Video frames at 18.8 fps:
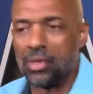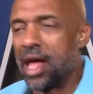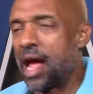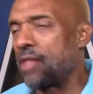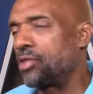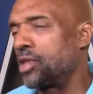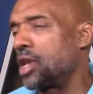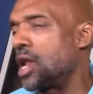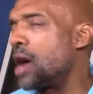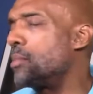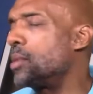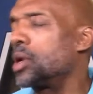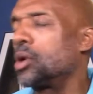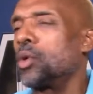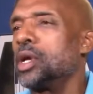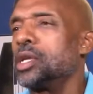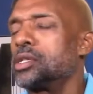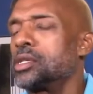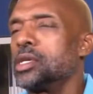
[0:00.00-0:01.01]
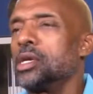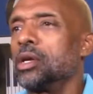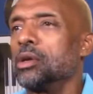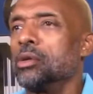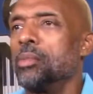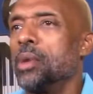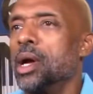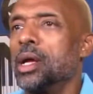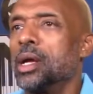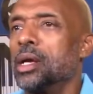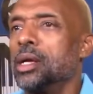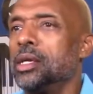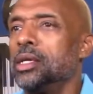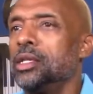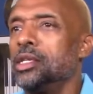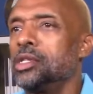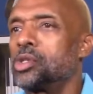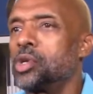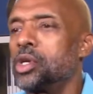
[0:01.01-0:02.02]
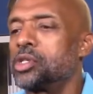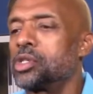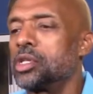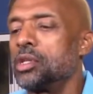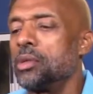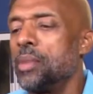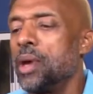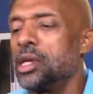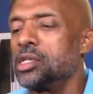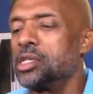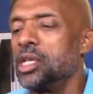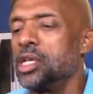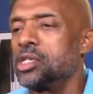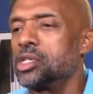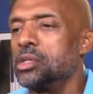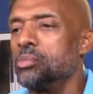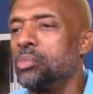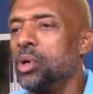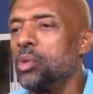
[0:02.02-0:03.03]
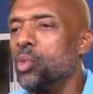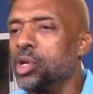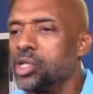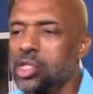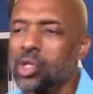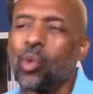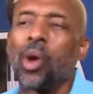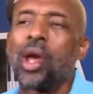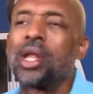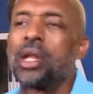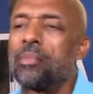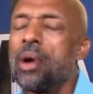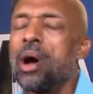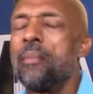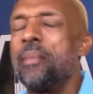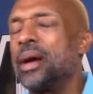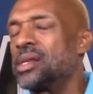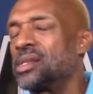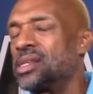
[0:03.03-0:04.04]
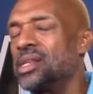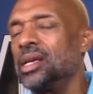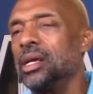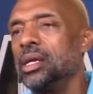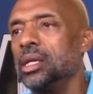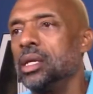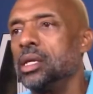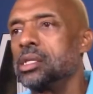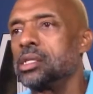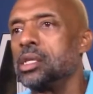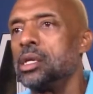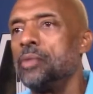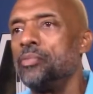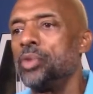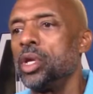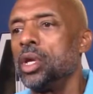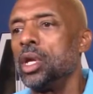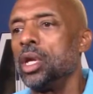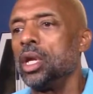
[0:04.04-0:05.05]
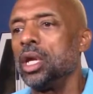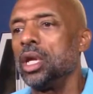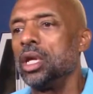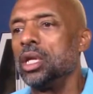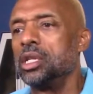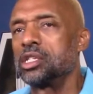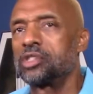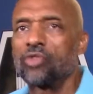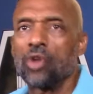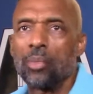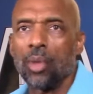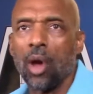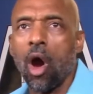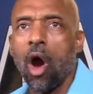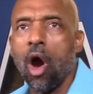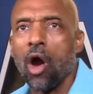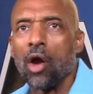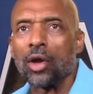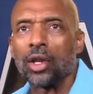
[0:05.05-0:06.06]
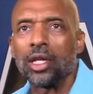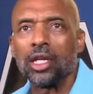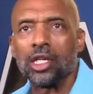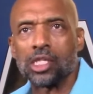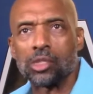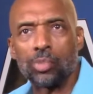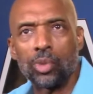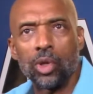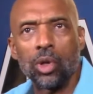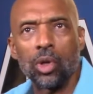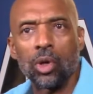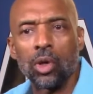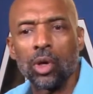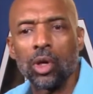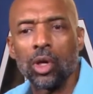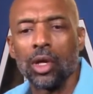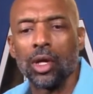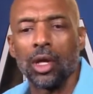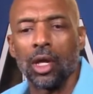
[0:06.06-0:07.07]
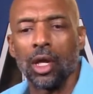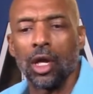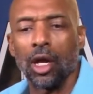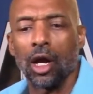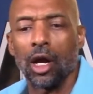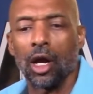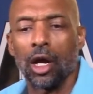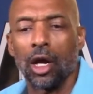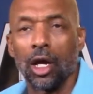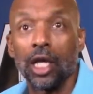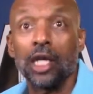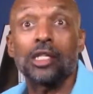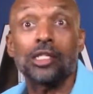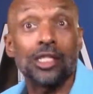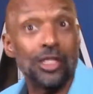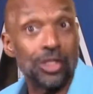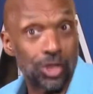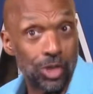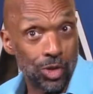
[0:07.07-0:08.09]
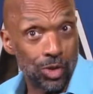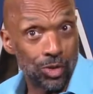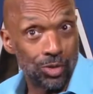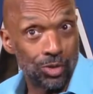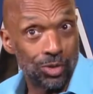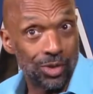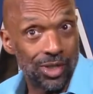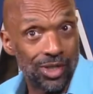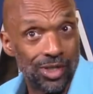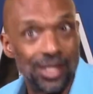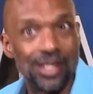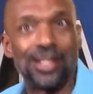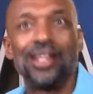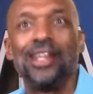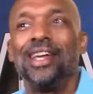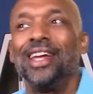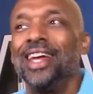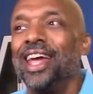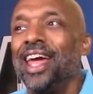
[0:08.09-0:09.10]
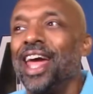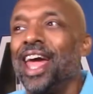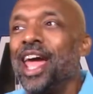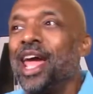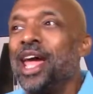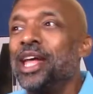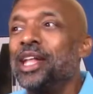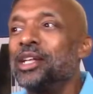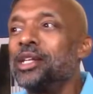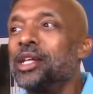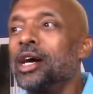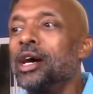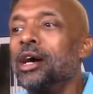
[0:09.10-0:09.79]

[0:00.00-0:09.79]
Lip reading: Not that I'm a great singer by any stretch of the imagination, but what's great about my singing is it is from the heart, it's pure, it's in tune, and